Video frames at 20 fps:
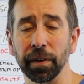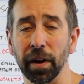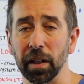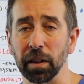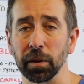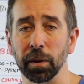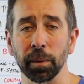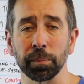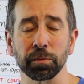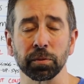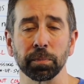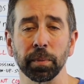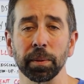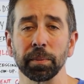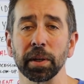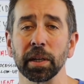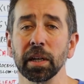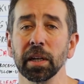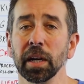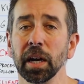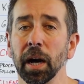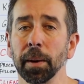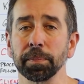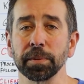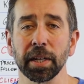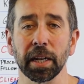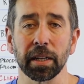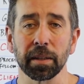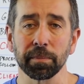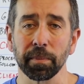follow-ups, maybe
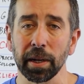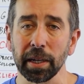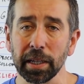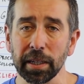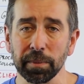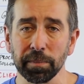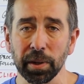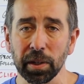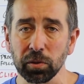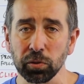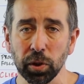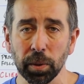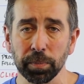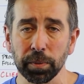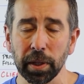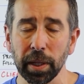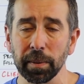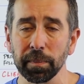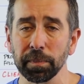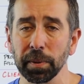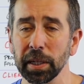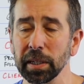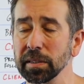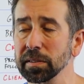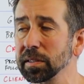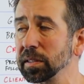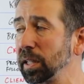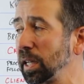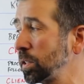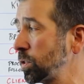updating my email drip
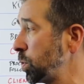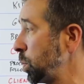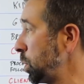campaigns and that